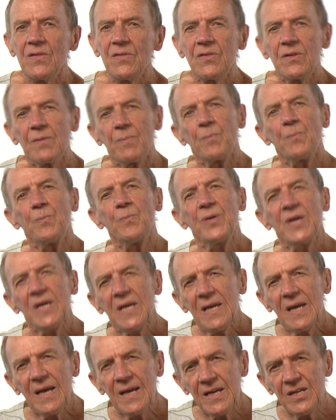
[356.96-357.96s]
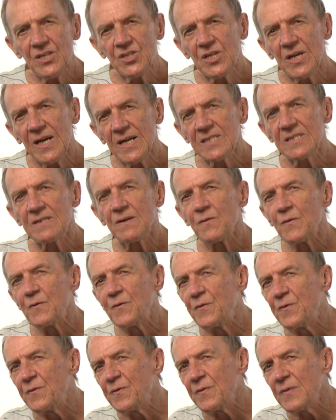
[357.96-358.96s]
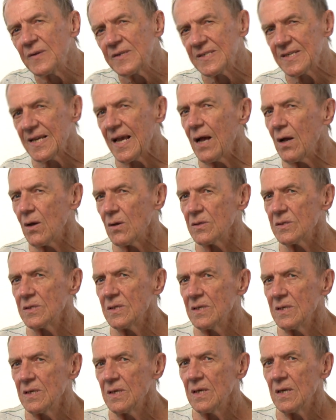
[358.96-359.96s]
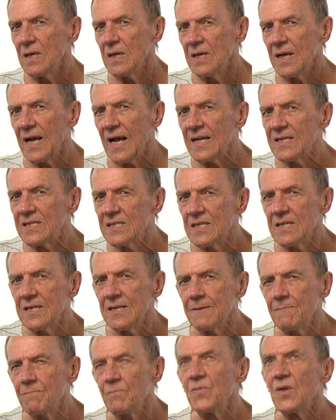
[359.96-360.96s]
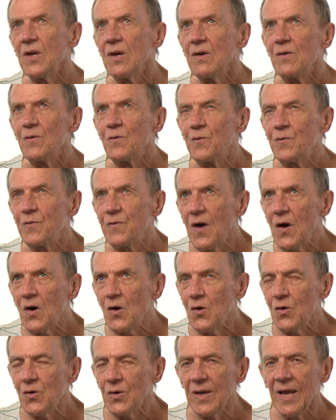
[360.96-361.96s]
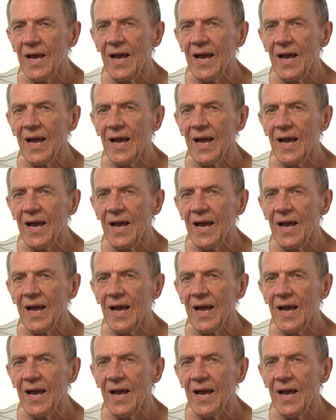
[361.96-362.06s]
The PH has a F sound, as in phone